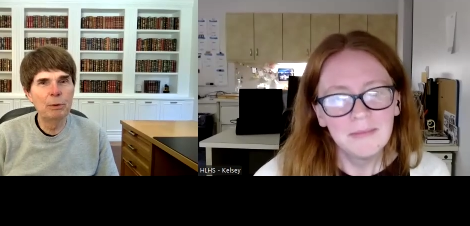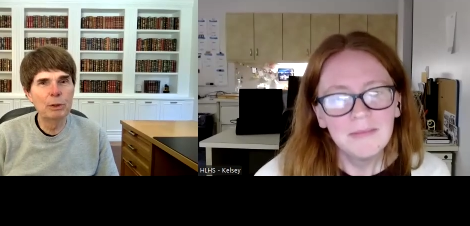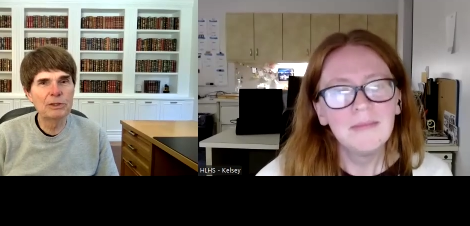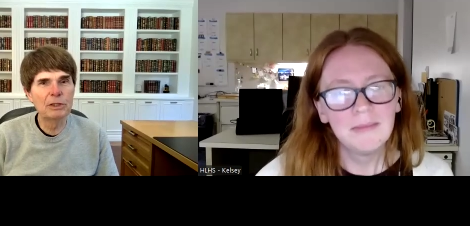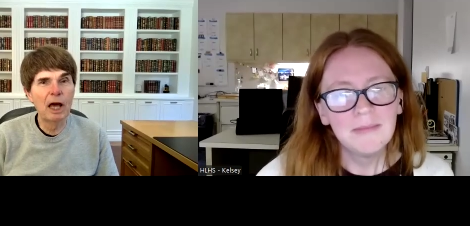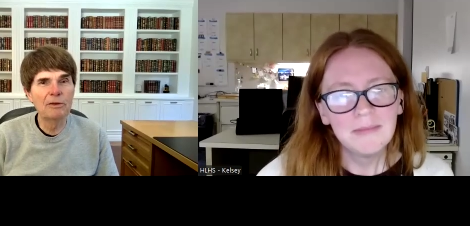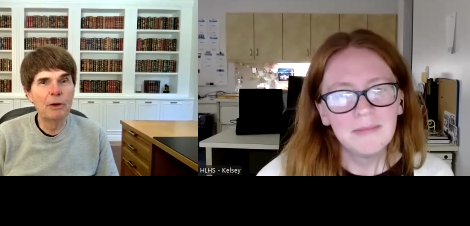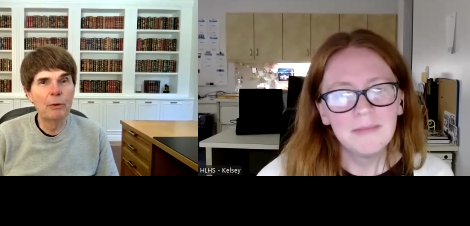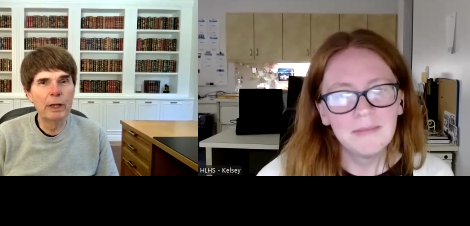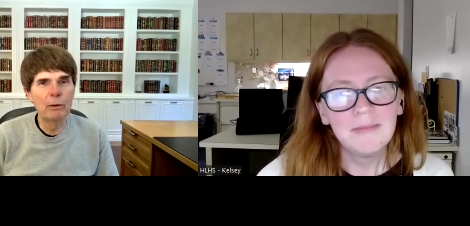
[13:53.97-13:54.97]
Speaker 1: books
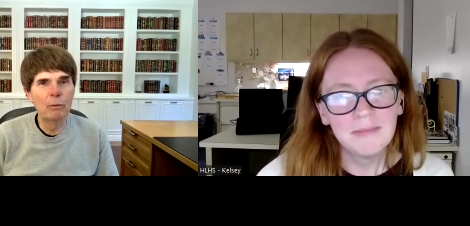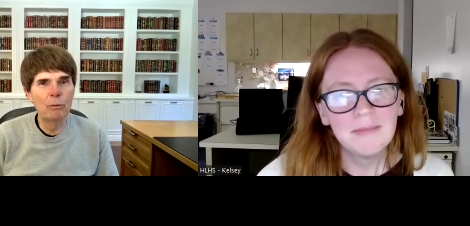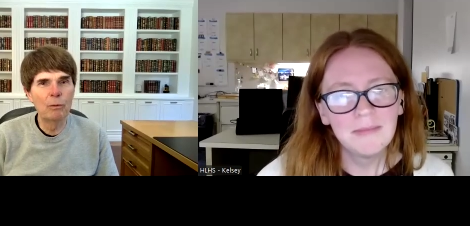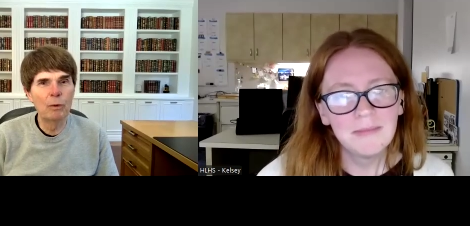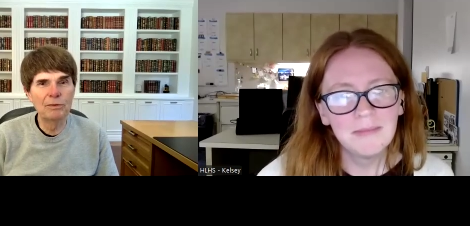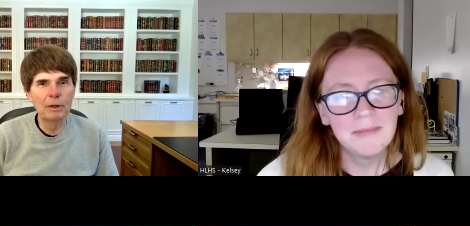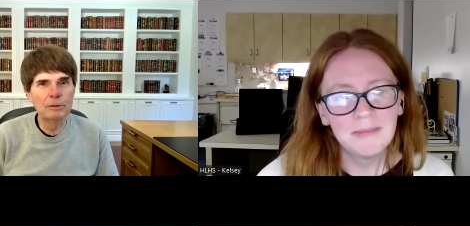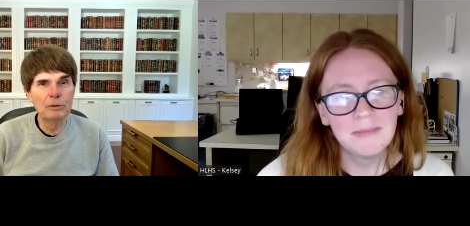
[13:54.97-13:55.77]
not knowing what the